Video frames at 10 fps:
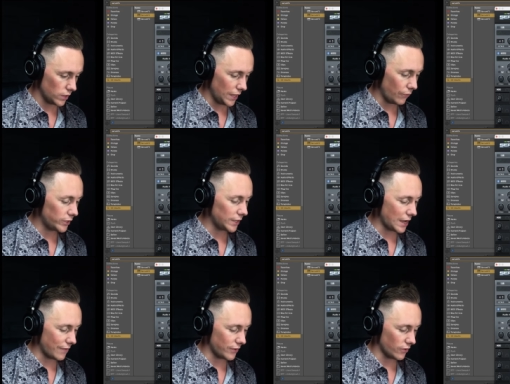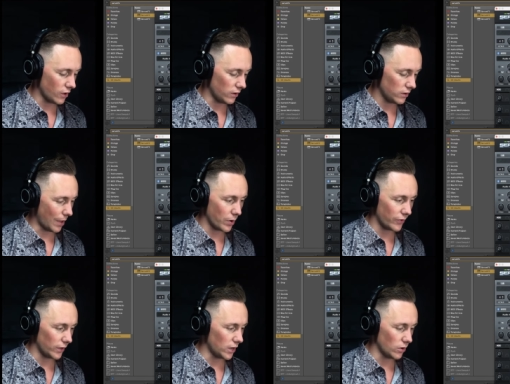if we didn't have this on, I'm
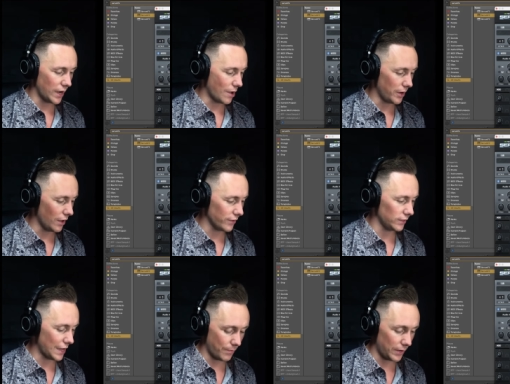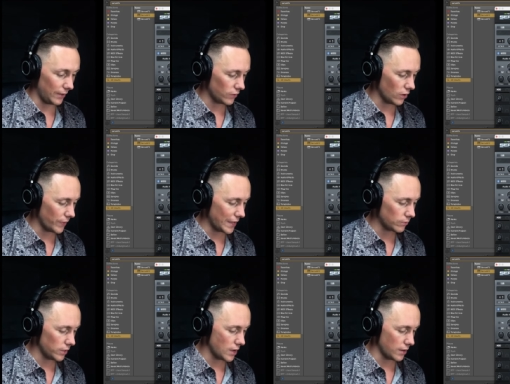pressing a note now, but nothing's happening. So that's
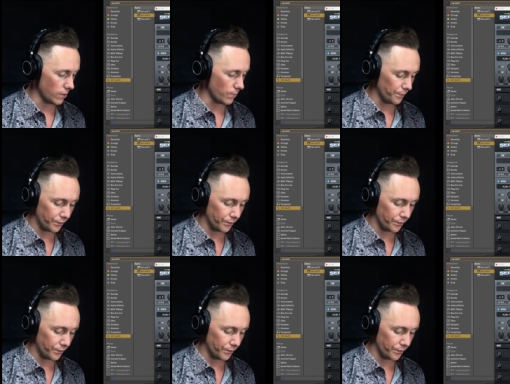what you got to do.